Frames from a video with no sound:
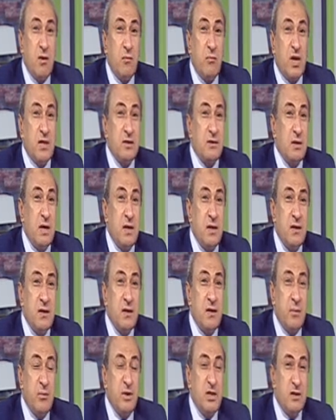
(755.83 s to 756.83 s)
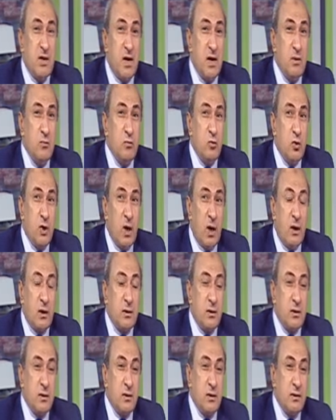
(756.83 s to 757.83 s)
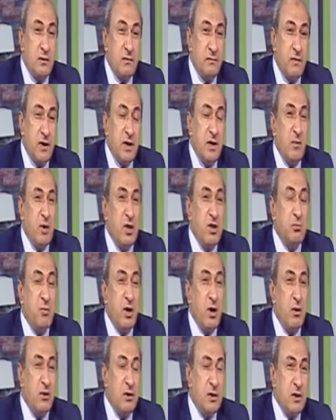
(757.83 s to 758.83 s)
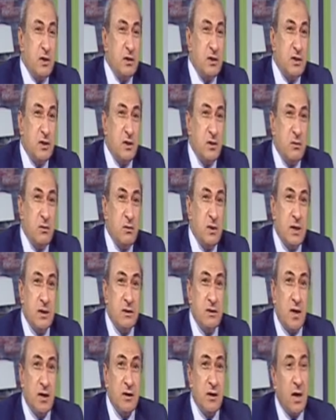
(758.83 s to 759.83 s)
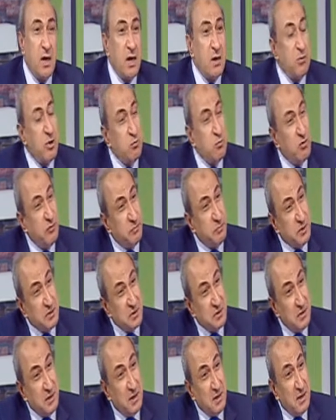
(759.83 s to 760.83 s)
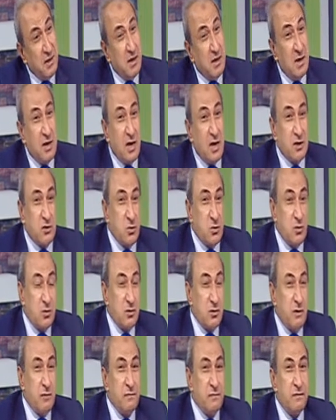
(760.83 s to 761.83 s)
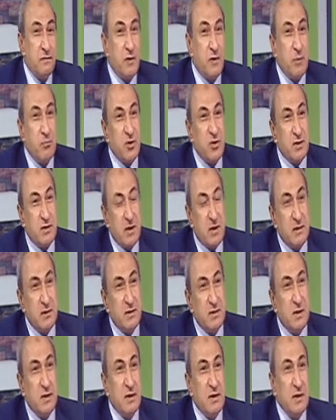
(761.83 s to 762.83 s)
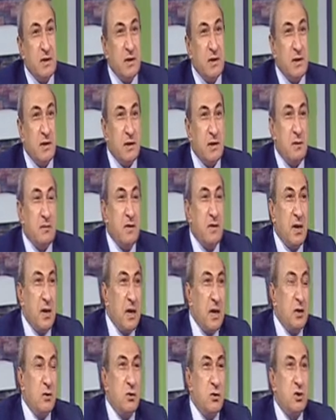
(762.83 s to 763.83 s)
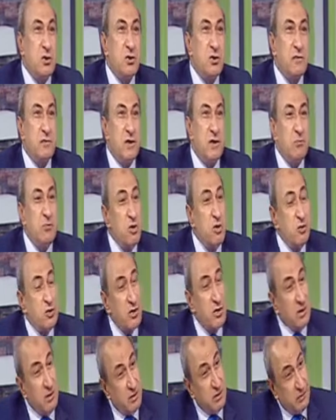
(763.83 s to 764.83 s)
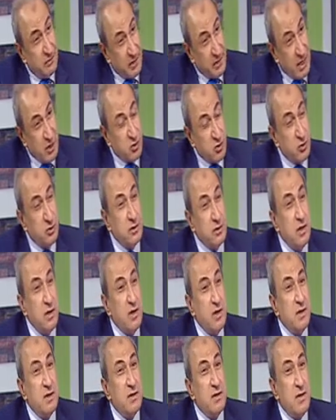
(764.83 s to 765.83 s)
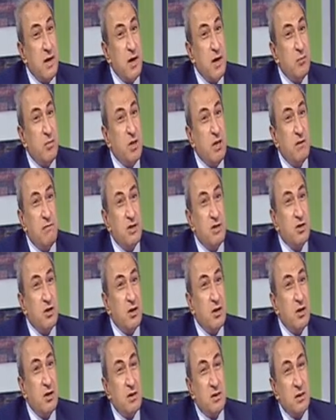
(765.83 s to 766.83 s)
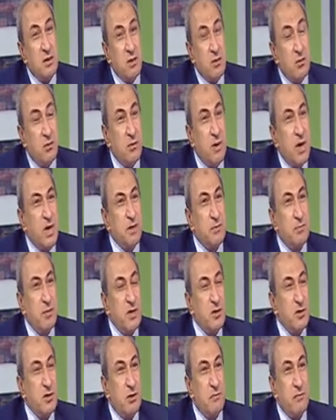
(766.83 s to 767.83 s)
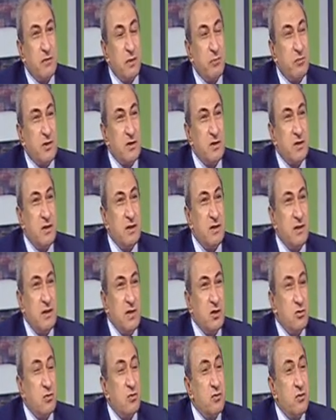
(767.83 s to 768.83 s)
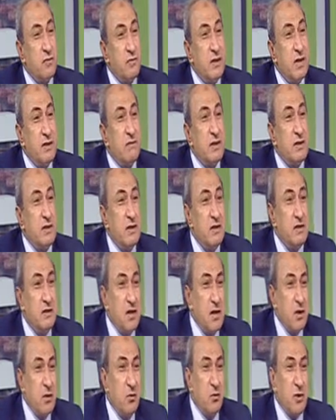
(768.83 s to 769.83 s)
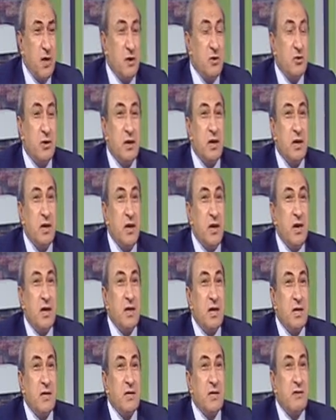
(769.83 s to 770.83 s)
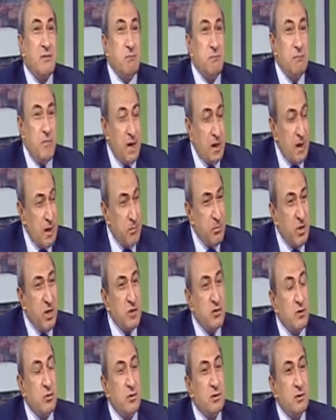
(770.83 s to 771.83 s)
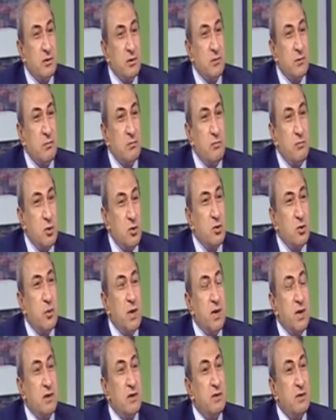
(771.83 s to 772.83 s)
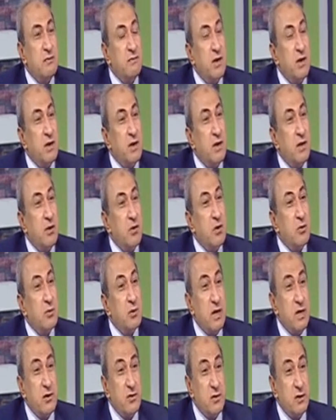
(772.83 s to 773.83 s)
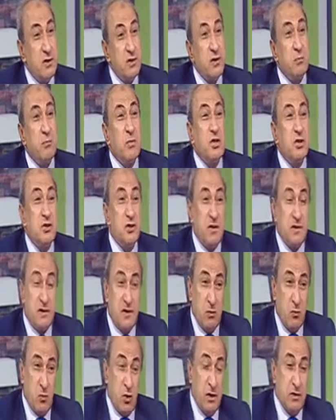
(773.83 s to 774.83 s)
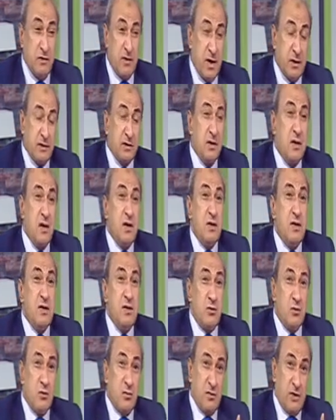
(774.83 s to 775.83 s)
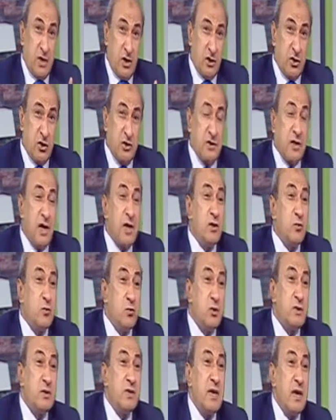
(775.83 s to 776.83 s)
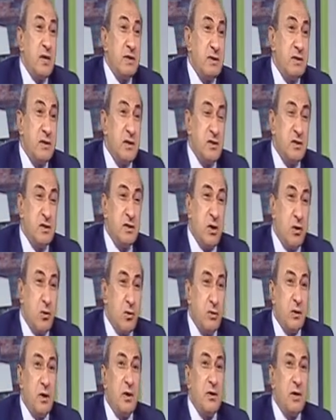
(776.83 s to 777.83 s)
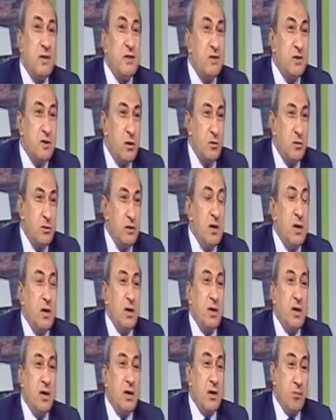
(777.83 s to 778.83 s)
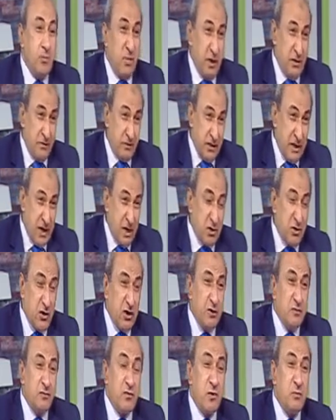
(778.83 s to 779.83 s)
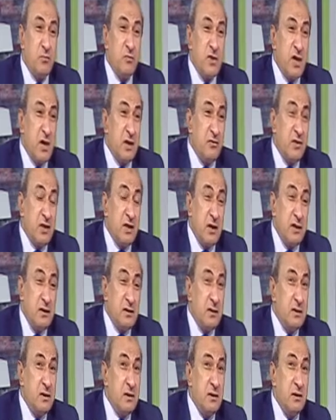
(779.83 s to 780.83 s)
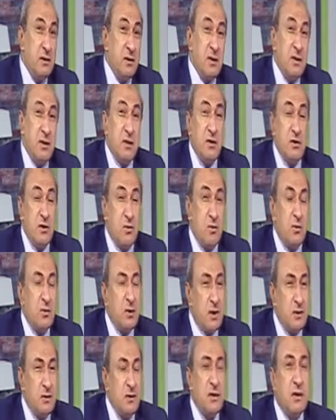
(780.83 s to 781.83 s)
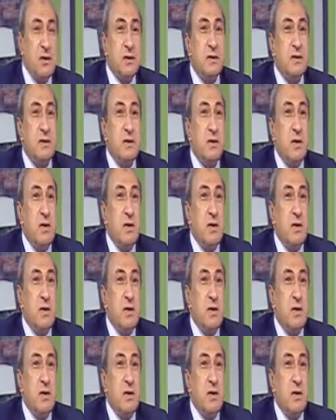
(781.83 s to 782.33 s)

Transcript: But in the meantime, we are very much belonging to non-alignment movement, a sort of representing the language of the mutual identification, the beneficial aspects of representing a sort of give and take dialogue actually, that is mainly based on mutually identifying our own interests in much the same way that the Russian side would get his own or its own benefit actually from the African continent.